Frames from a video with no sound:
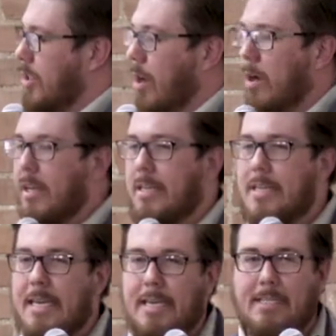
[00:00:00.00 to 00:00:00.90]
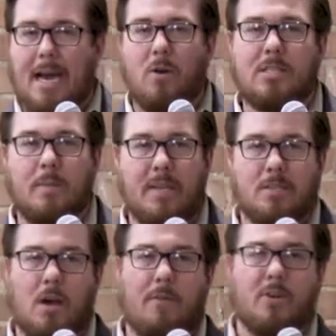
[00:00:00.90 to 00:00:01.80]
starting to tease out some of these
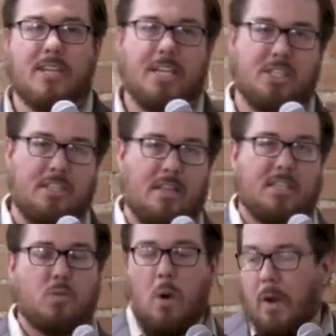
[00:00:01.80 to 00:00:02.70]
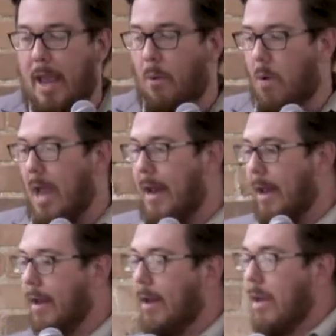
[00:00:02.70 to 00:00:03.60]
conversations that this is where we, we're
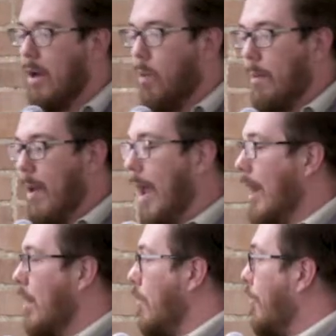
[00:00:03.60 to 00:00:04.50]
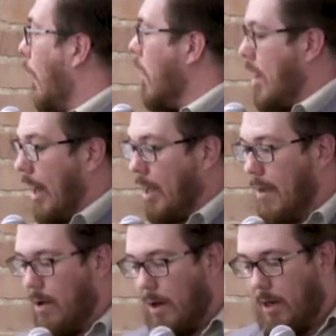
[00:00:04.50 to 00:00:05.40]
headed. We made four
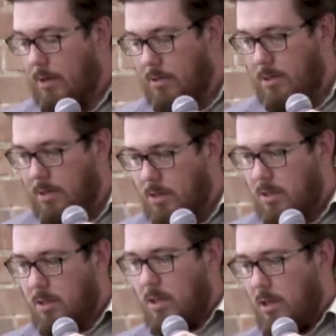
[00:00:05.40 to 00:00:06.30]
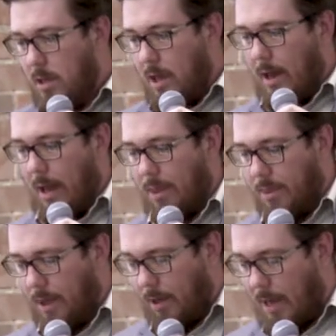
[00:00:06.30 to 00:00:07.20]
documentaries and I
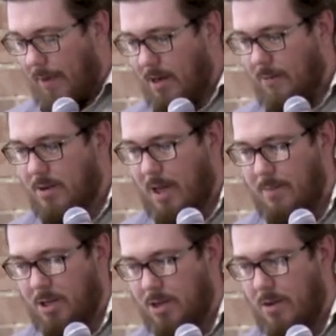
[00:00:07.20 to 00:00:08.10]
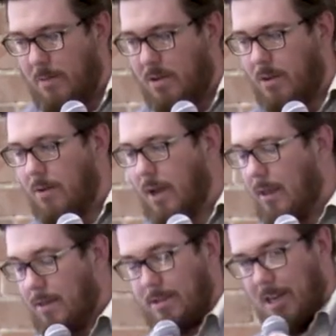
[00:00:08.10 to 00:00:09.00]
think I have enough time to show them to you.
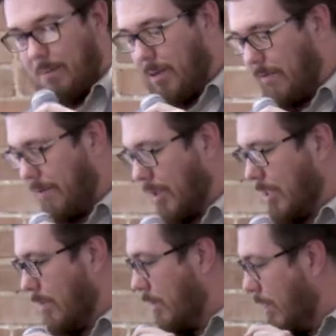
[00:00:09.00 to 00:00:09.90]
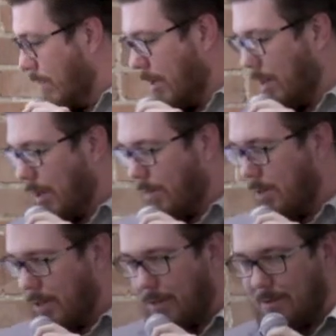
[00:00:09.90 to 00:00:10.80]
Caitlin's going to be flexible and give me a couple
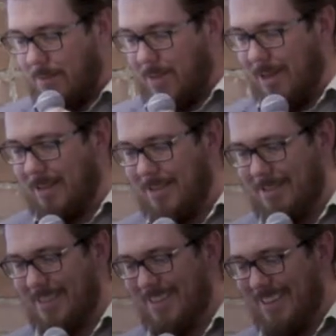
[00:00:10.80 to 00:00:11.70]
extra minutes.